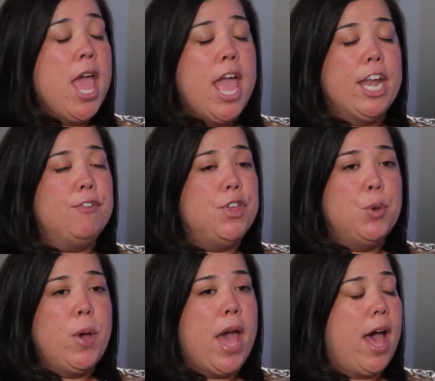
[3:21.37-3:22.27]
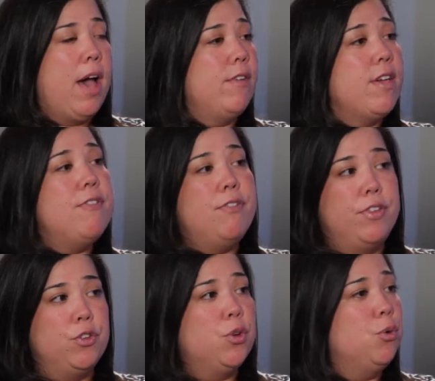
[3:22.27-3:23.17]
And if you have a
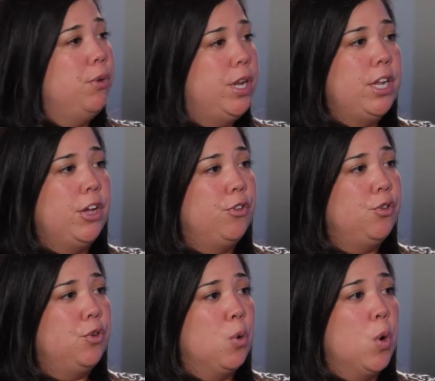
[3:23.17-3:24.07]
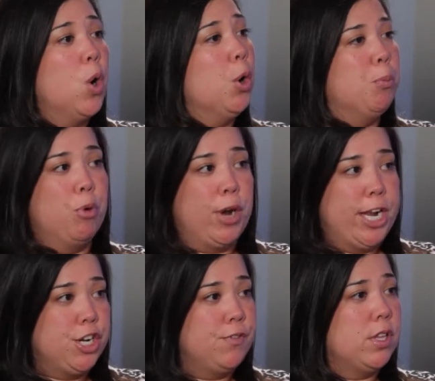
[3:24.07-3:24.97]
physical retail store or
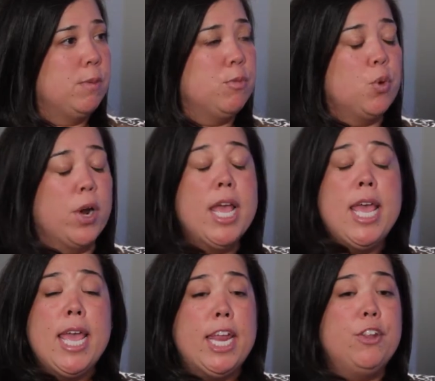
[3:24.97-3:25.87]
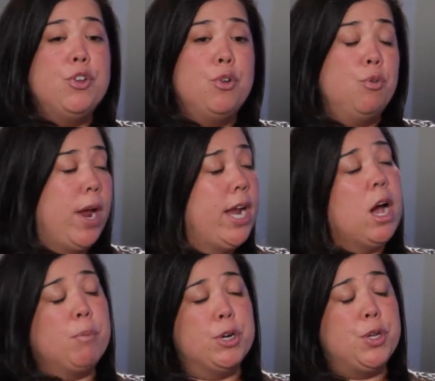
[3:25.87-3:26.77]
branch of some sort, it is a great
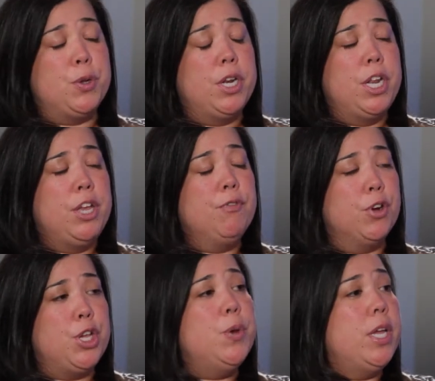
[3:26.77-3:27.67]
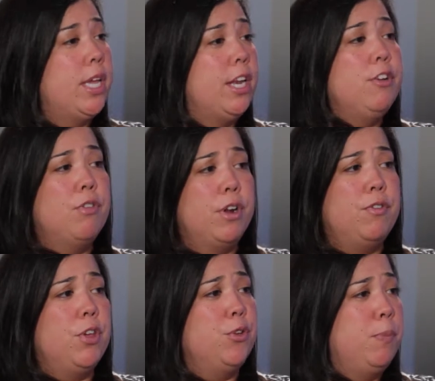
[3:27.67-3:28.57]
opportunity for you to get in front of
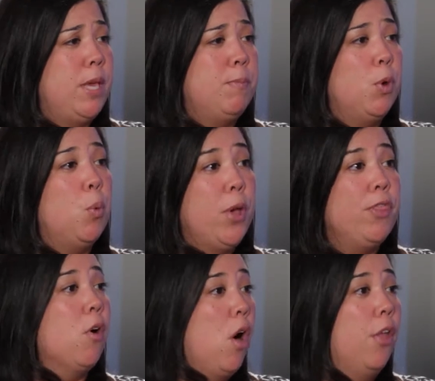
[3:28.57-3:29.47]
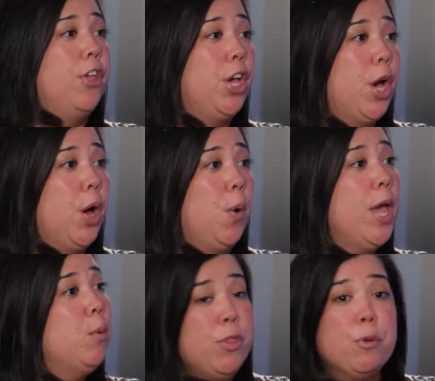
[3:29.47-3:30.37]
those people when they're on the go
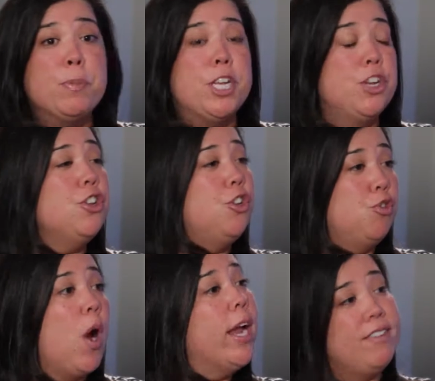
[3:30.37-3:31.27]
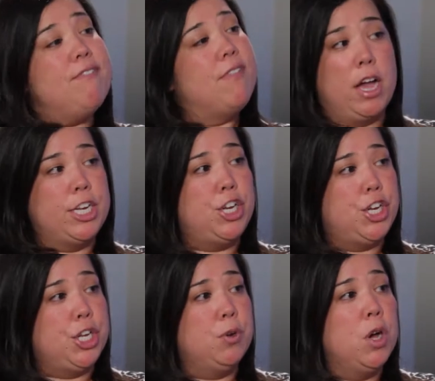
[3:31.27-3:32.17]
and when they're potentially trying to find
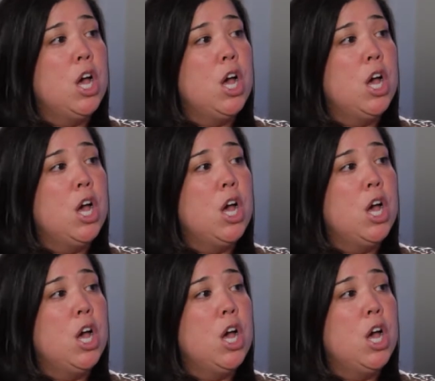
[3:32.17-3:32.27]
you.